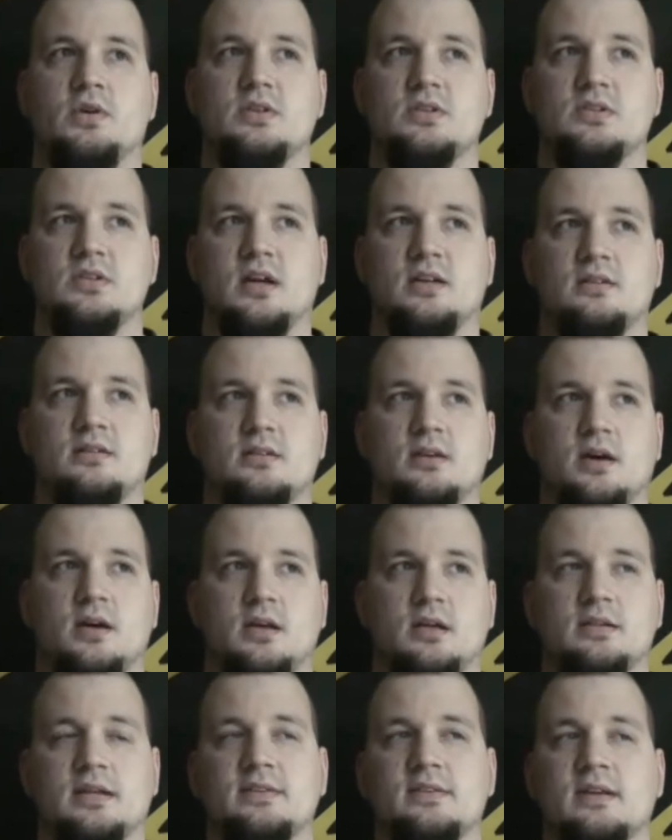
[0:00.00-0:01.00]
He set
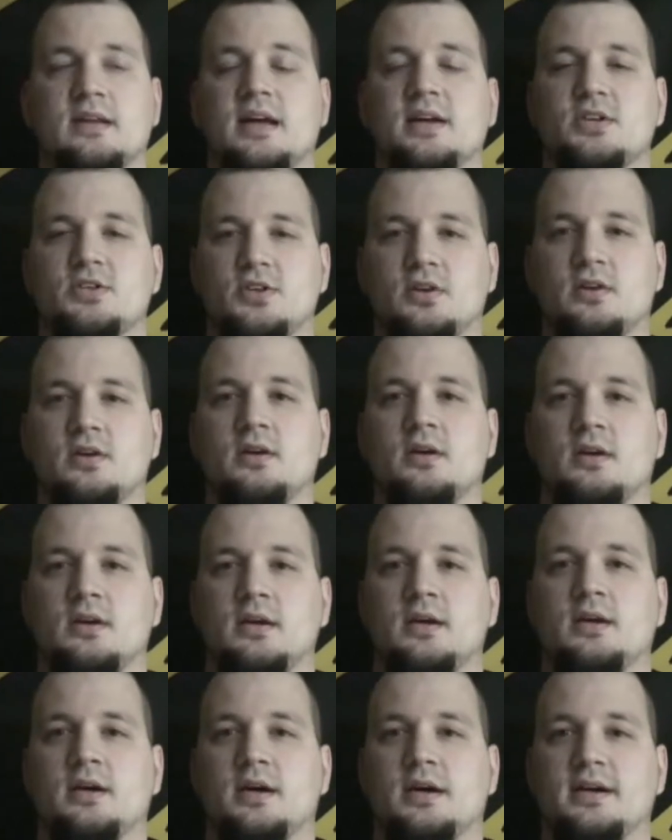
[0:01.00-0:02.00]
he led the nation
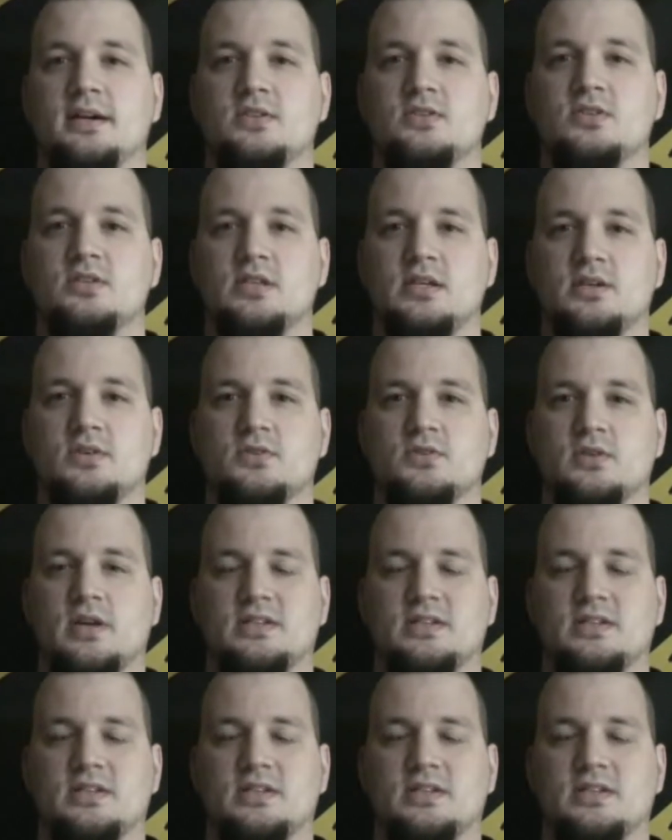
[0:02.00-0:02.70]
uh, and steals.